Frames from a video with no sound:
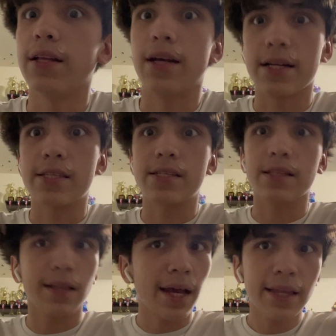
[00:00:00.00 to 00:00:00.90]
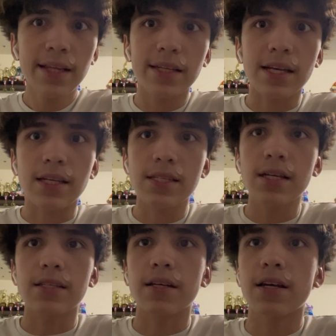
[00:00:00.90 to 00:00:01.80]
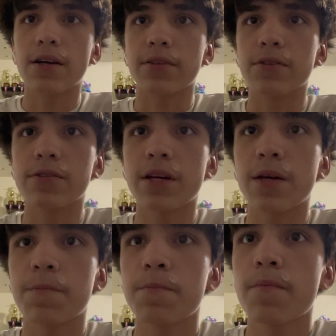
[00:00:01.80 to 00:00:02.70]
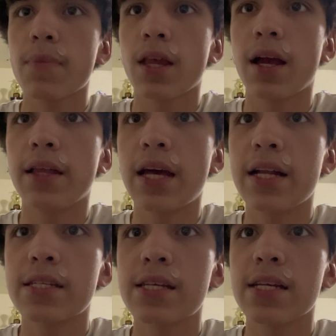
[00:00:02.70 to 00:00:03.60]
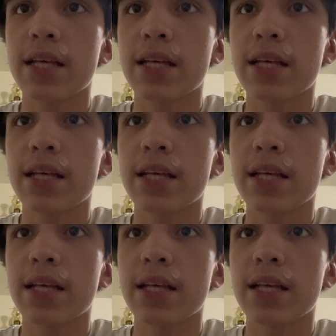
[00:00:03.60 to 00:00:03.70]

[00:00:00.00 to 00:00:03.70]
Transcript: I think that's like 60 characters, right? And then it says